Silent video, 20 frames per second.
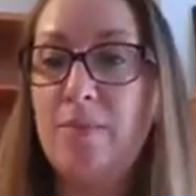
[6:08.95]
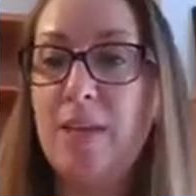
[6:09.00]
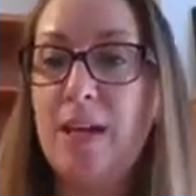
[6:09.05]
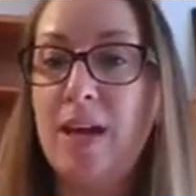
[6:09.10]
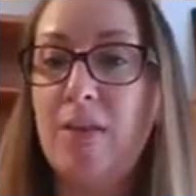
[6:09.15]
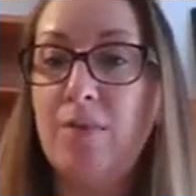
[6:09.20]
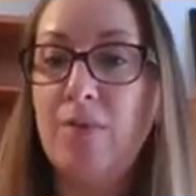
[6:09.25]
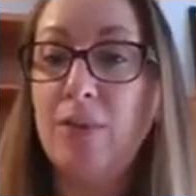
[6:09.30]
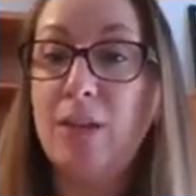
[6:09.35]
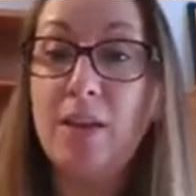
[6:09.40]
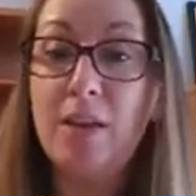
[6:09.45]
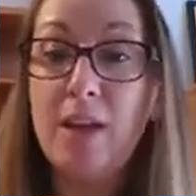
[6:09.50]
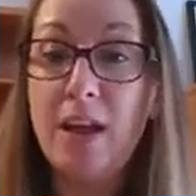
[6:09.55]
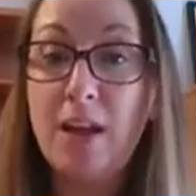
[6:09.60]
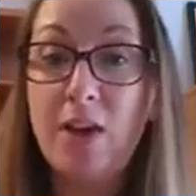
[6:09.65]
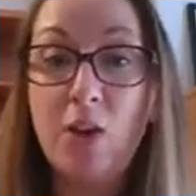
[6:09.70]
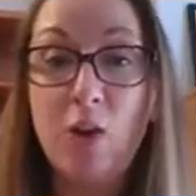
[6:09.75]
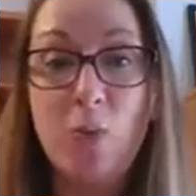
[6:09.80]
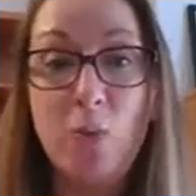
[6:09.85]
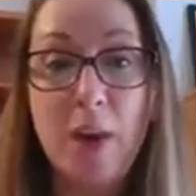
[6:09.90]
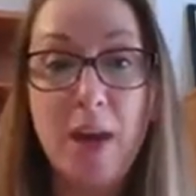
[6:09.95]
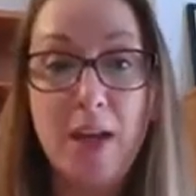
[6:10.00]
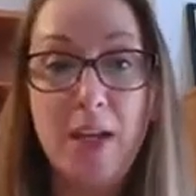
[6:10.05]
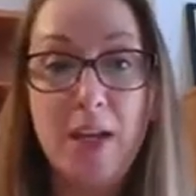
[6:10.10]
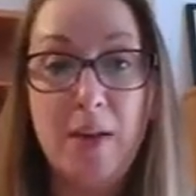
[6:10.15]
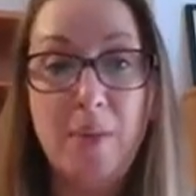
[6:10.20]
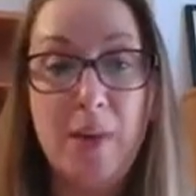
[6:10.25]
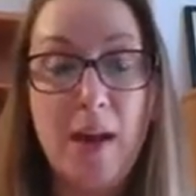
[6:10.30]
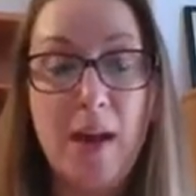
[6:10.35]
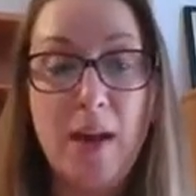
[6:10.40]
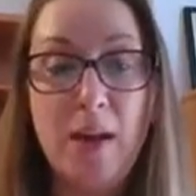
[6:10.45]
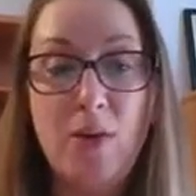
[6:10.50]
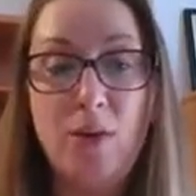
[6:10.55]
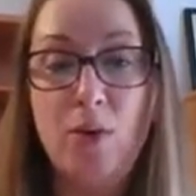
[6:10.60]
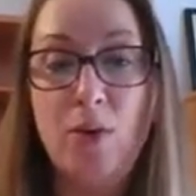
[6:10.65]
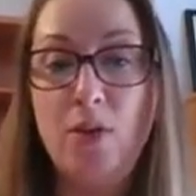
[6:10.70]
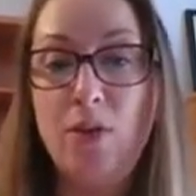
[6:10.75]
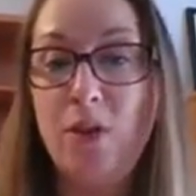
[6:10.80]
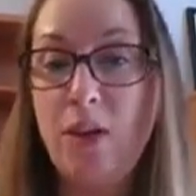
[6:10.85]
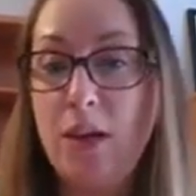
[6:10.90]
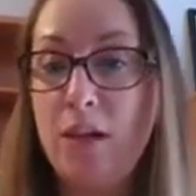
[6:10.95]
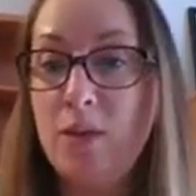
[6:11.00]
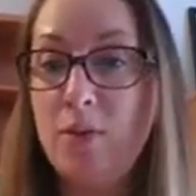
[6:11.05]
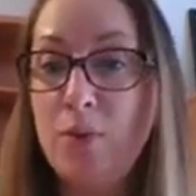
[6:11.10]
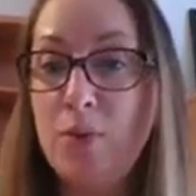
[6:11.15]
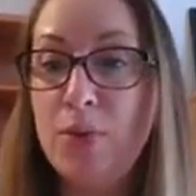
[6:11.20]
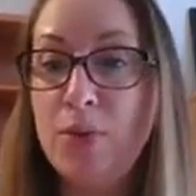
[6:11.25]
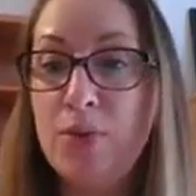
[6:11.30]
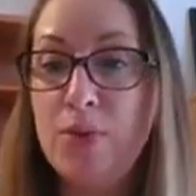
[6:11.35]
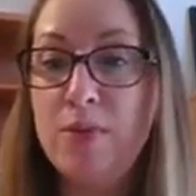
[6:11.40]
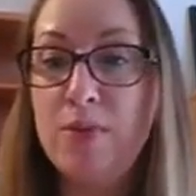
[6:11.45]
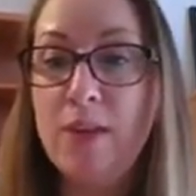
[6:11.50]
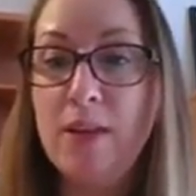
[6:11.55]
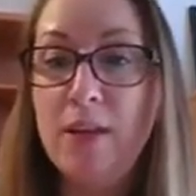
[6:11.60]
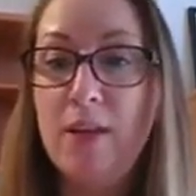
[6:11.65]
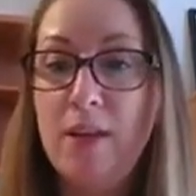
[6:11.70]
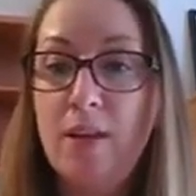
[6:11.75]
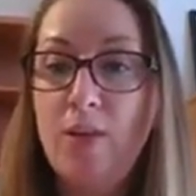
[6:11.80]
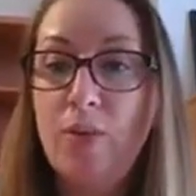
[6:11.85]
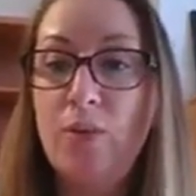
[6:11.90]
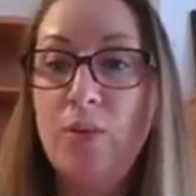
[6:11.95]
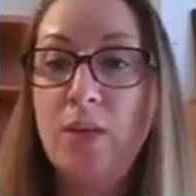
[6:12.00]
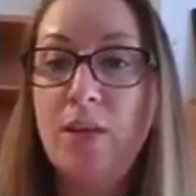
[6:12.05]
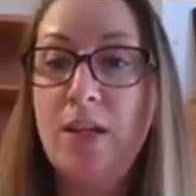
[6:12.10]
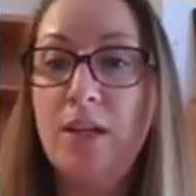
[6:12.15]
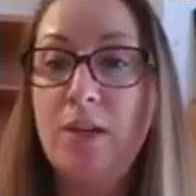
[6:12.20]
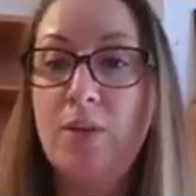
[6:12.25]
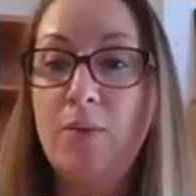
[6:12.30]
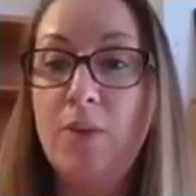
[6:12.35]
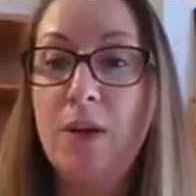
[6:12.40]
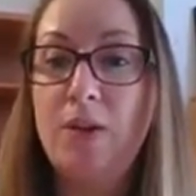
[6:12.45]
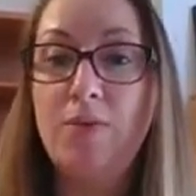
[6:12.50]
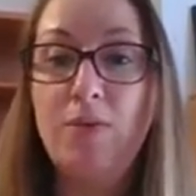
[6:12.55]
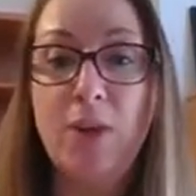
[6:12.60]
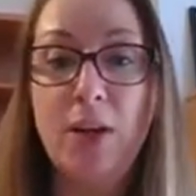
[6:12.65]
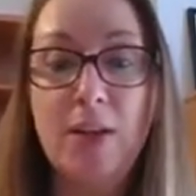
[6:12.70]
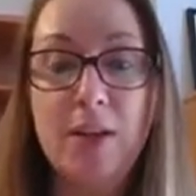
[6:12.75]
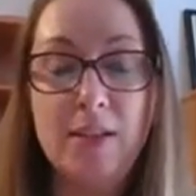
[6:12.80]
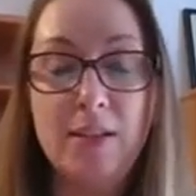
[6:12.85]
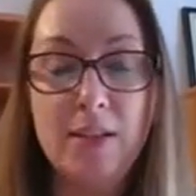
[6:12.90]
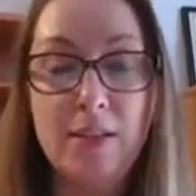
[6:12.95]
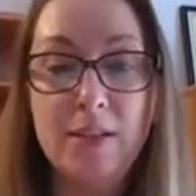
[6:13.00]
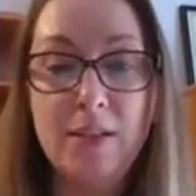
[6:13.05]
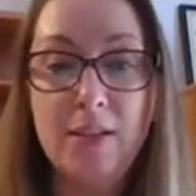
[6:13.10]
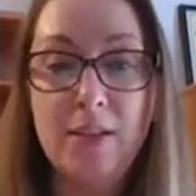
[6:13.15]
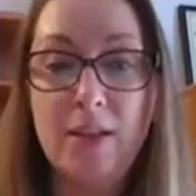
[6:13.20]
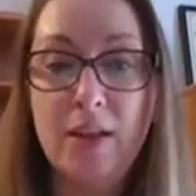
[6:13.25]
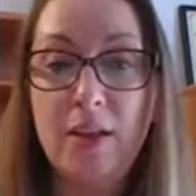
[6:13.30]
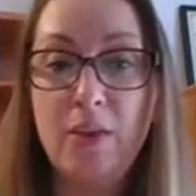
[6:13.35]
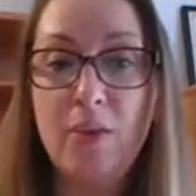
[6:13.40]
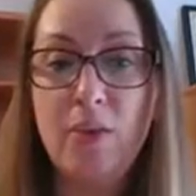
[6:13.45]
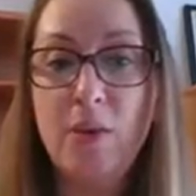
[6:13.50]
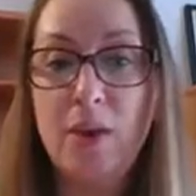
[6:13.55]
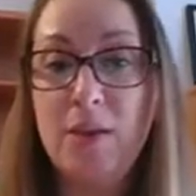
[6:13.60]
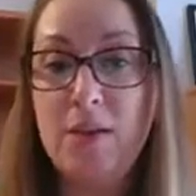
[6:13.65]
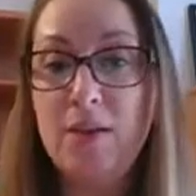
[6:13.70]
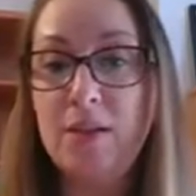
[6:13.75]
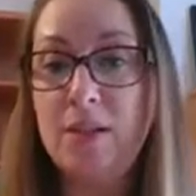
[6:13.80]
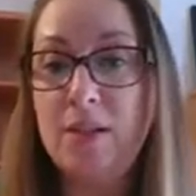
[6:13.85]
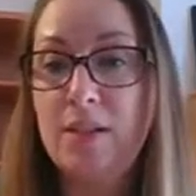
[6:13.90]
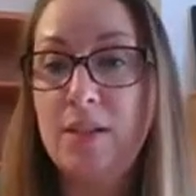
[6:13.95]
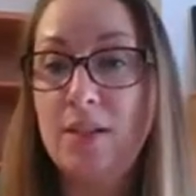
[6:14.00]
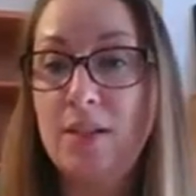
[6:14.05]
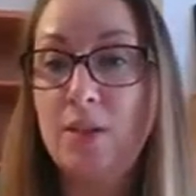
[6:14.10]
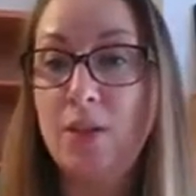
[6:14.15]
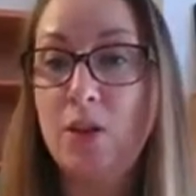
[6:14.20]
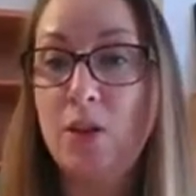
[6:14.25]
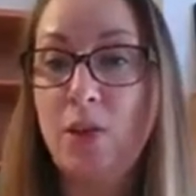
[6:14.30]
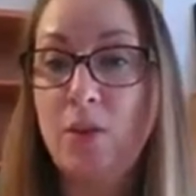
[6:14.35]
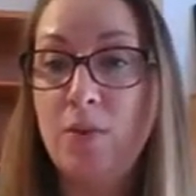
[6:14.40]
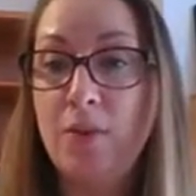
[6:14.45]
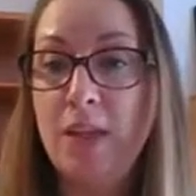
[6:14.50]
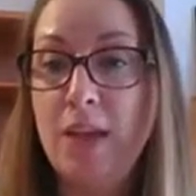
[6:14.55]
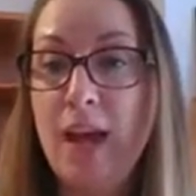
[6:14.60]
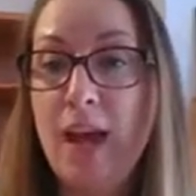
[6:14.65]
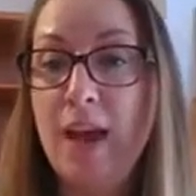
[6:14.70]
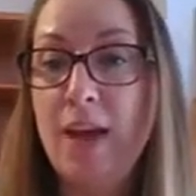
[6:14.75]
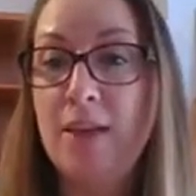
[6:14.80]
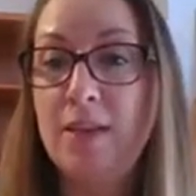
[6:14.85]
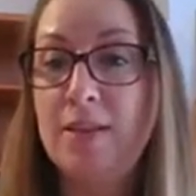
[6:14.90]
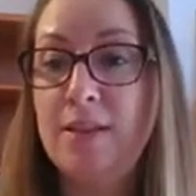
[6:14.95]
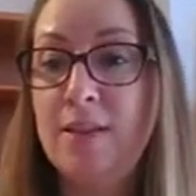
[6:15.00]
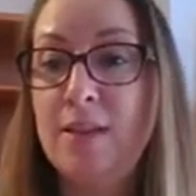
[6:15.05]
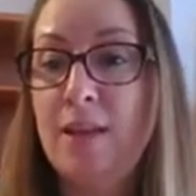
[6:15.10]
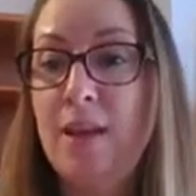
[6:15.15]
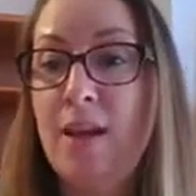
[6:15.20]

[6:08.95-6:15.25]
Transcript: I really like copaiba in older animals, really good one. Frankincense is another one. Just dilute it with cats.